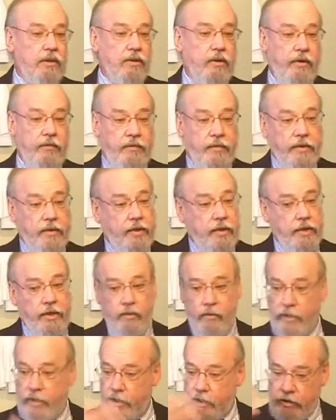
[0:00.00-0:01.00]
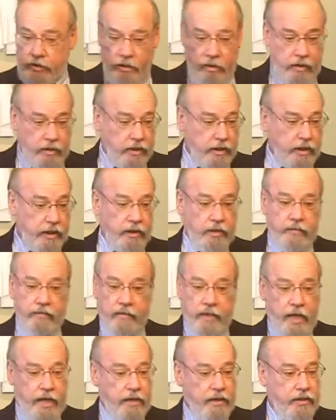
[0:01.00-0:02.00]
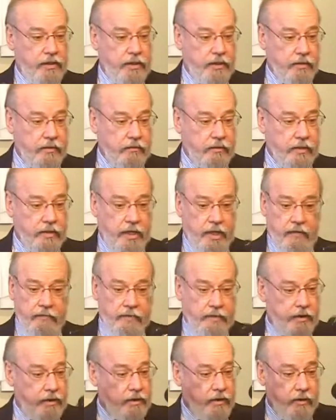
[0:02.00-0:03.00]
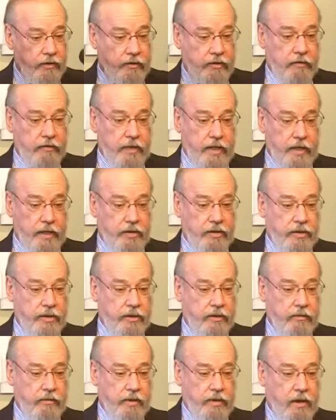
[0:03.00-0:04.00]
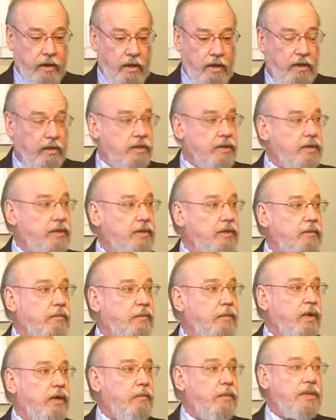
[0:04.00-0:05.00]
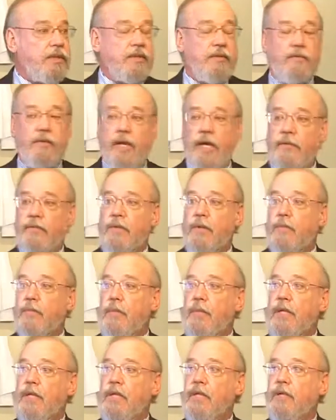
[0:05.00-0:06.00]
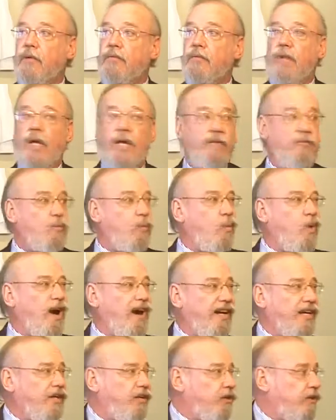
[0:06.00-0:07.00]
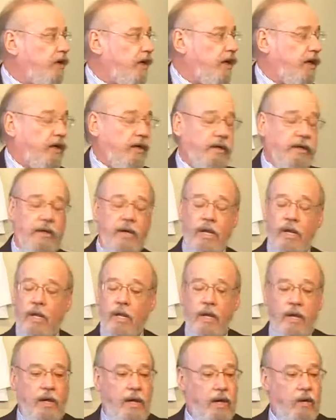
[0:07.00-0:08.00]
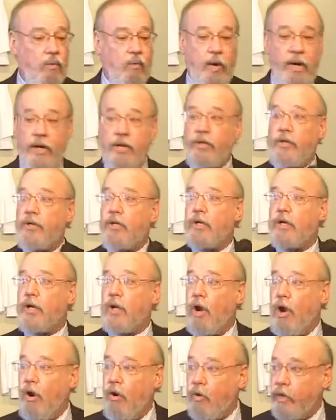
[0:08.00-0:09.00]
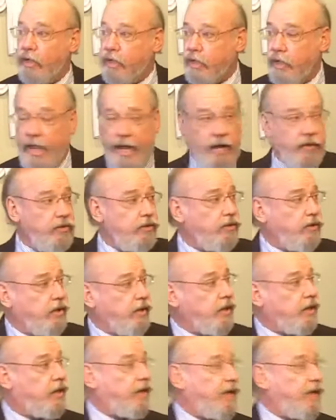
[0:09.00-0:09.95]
You have to deal with eternity. You've got to deal with heaven and earth. You've got to deal with all this, the purpose of life, the meaning of life, why you're here, where you're going, how you're going